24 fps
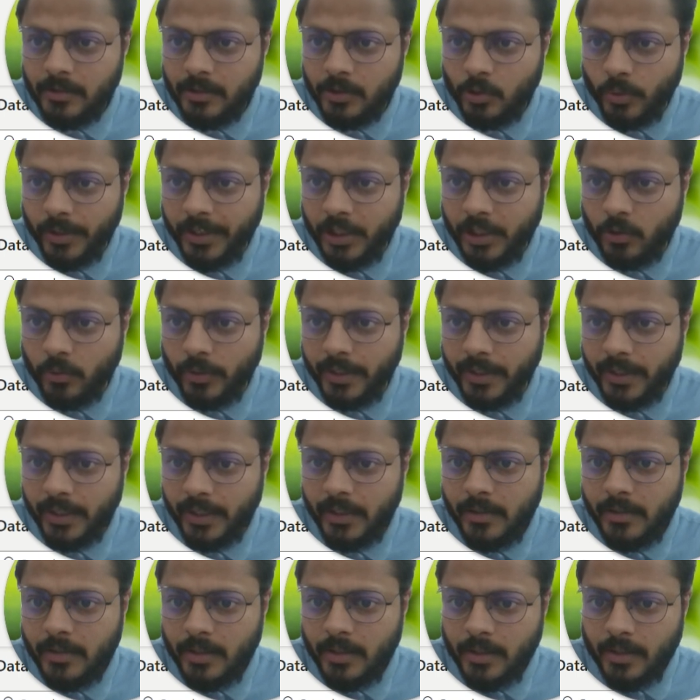
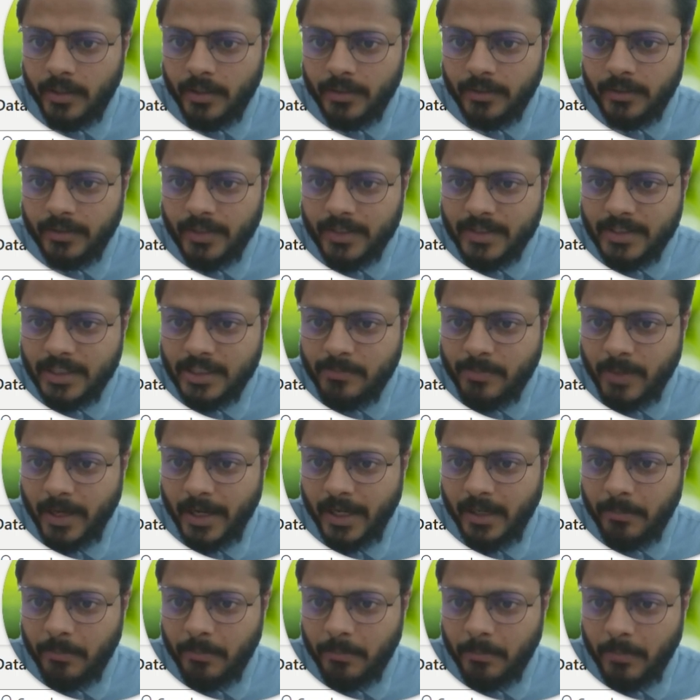2020. This is
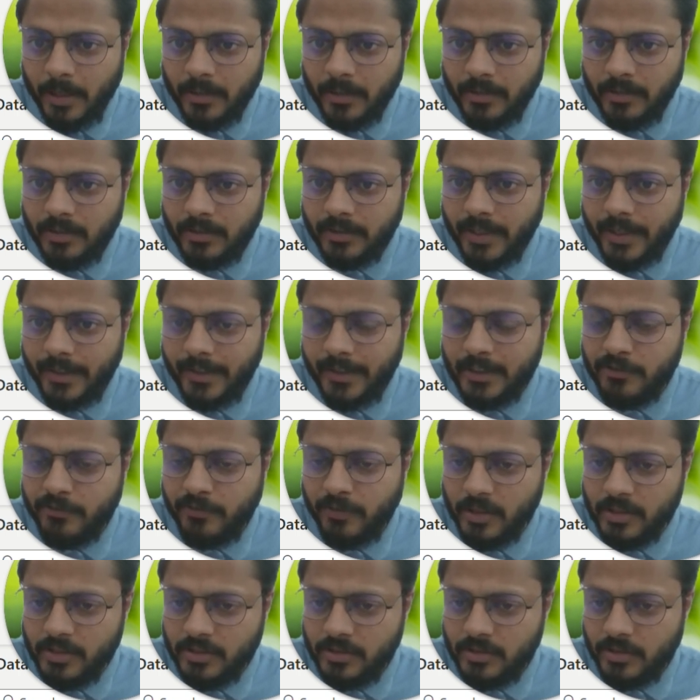my month, that is
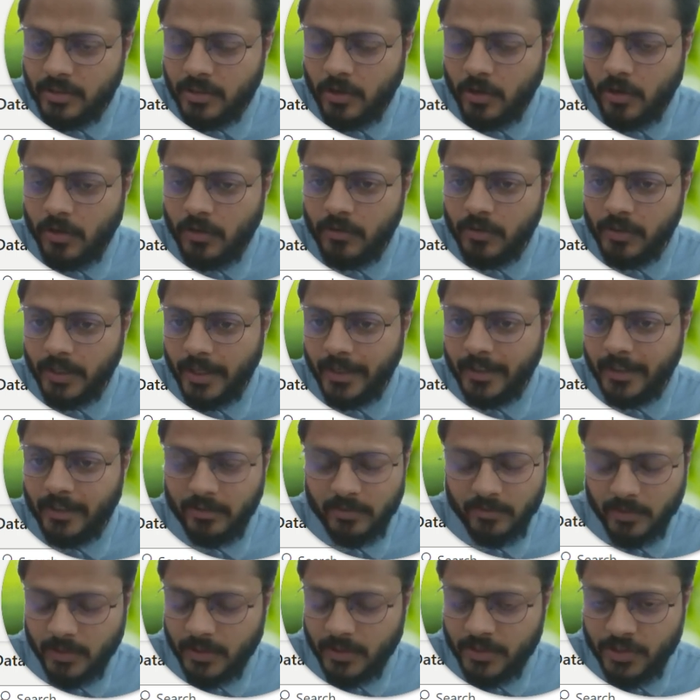first,
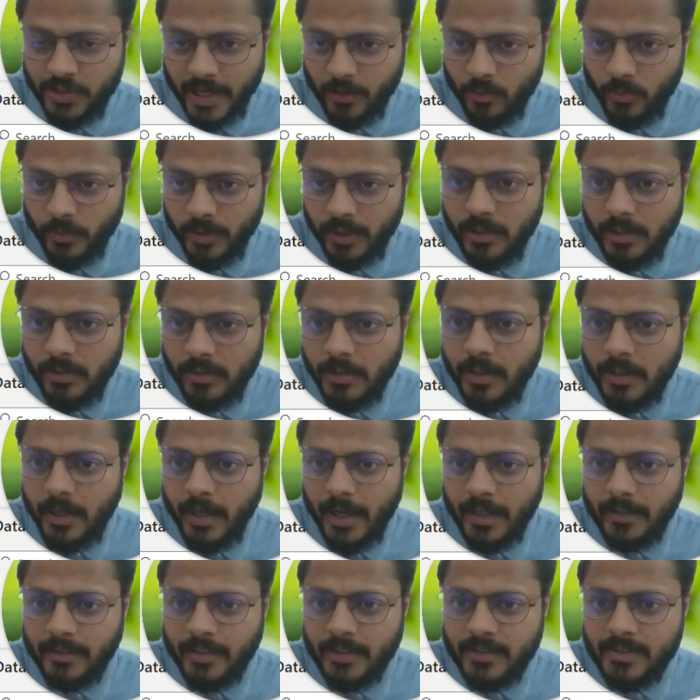January,
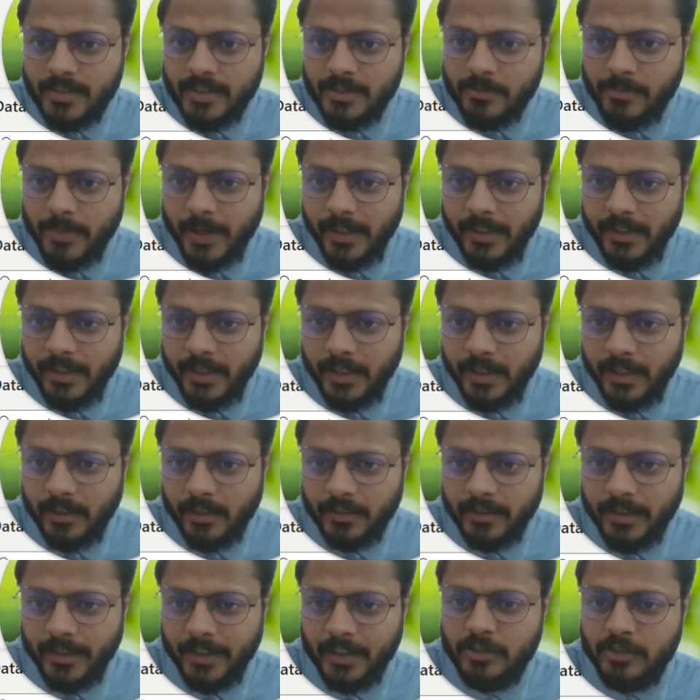and this is my
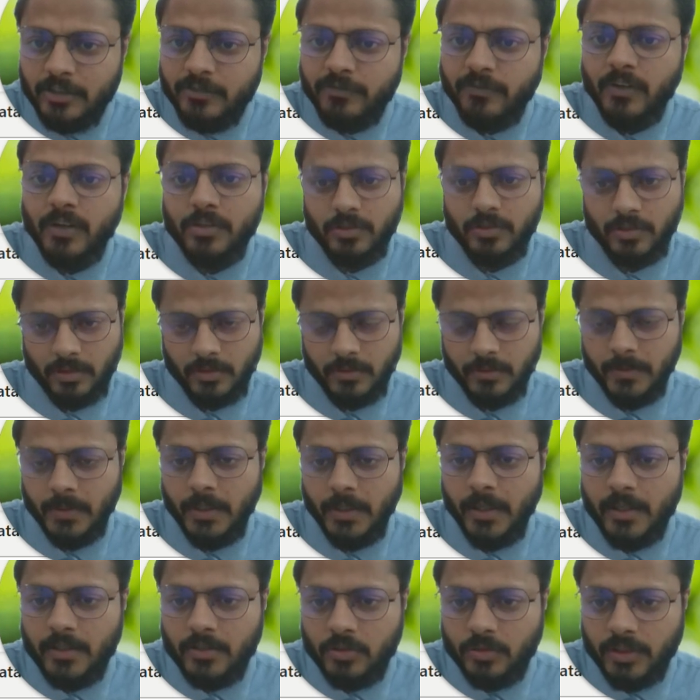date, that is first.
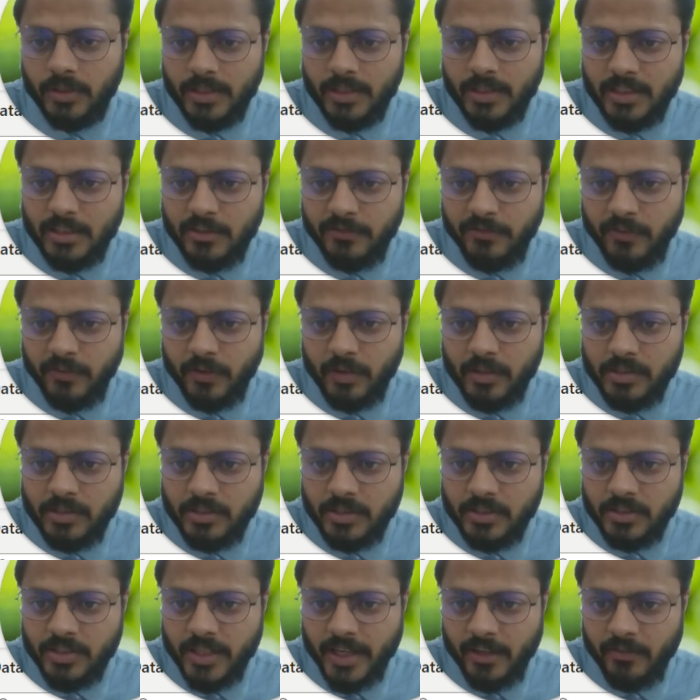So this is
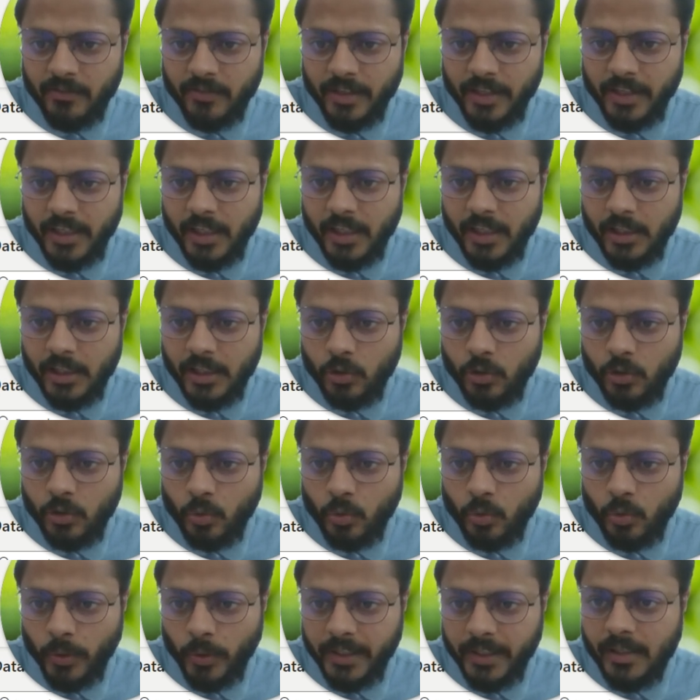1st January
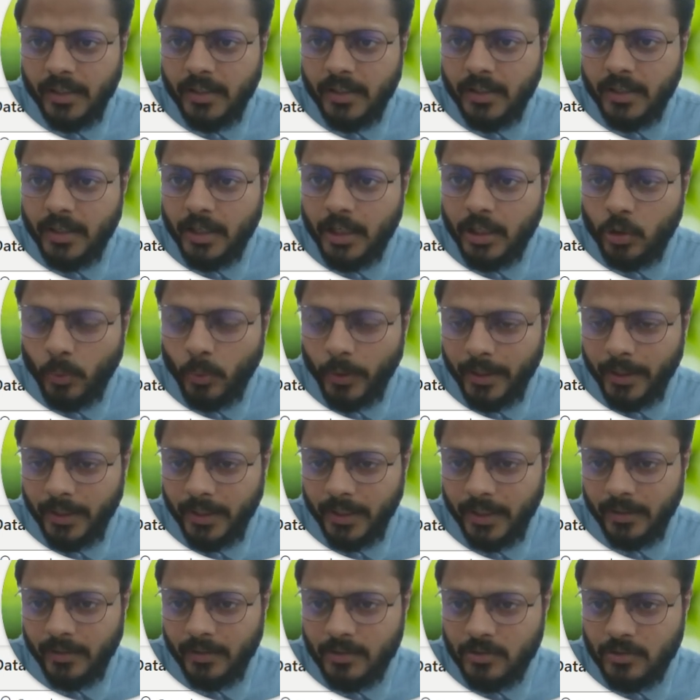
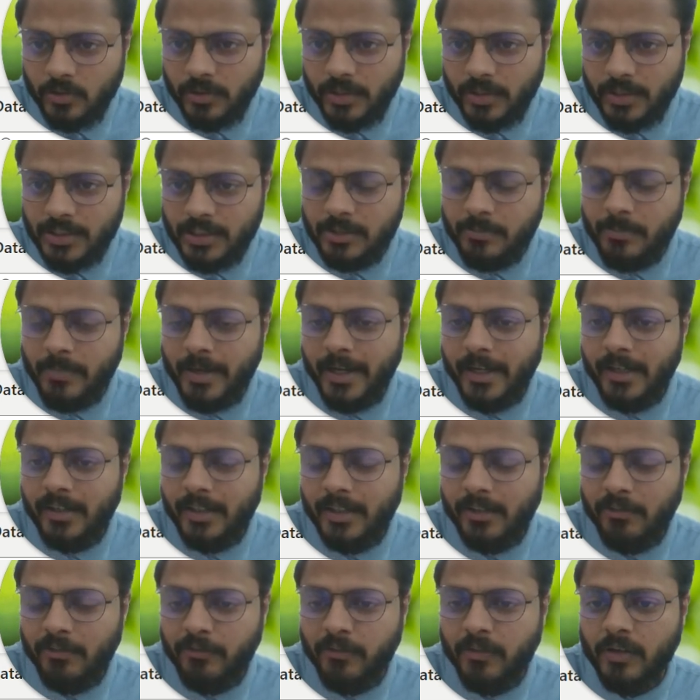2020. So this is my
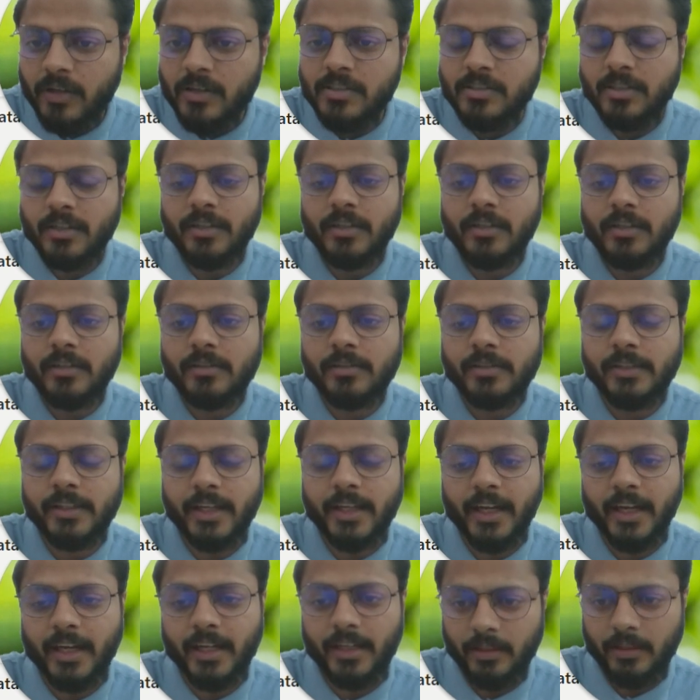first
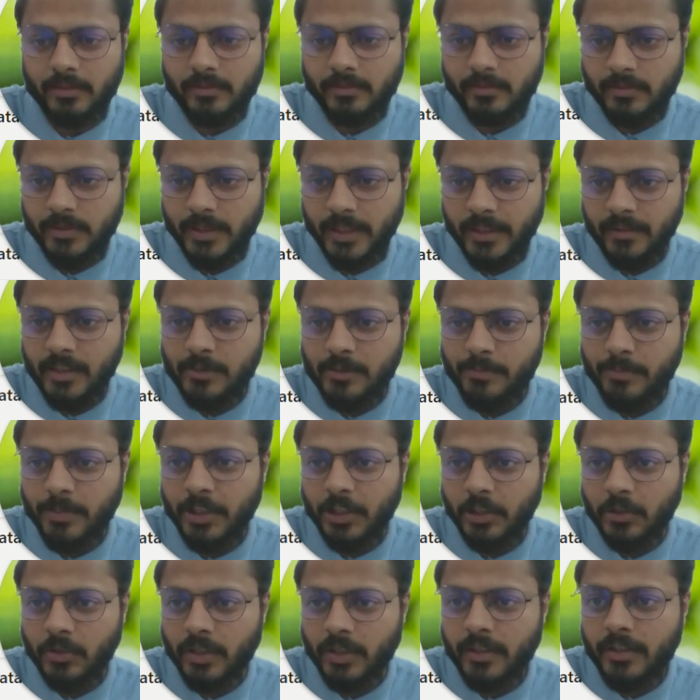date in this
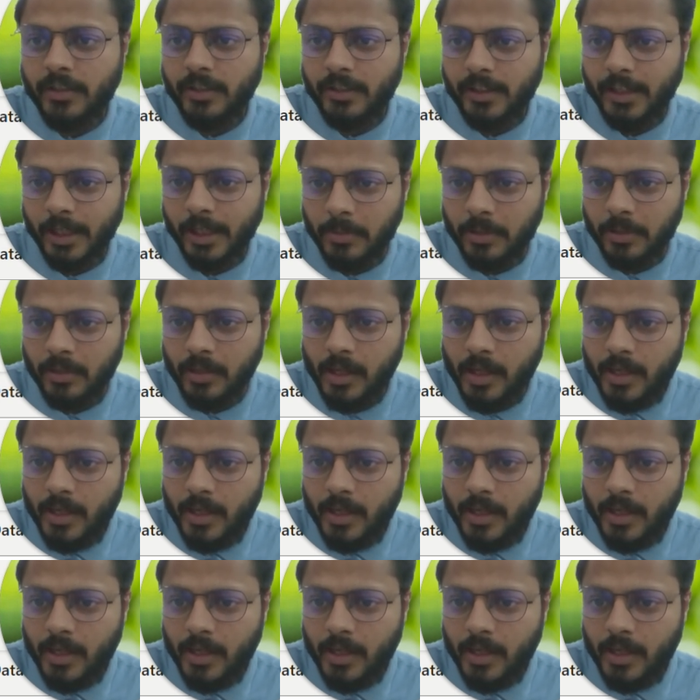particular table.